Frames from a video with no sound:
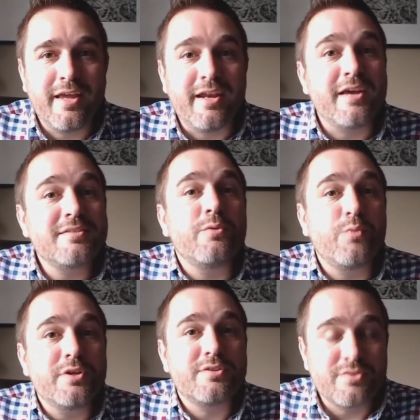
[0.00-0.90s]
And as he
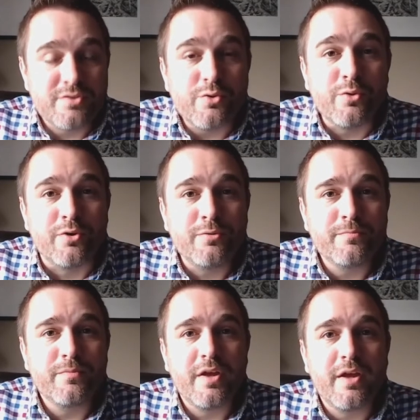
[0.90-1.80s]
went to school,
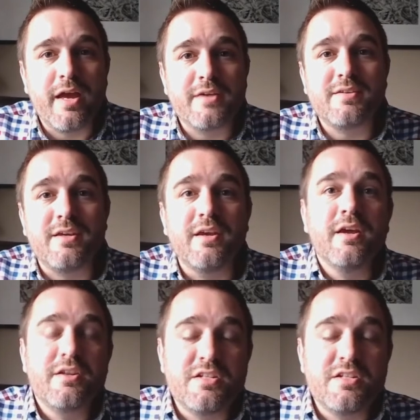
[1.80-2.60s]
as he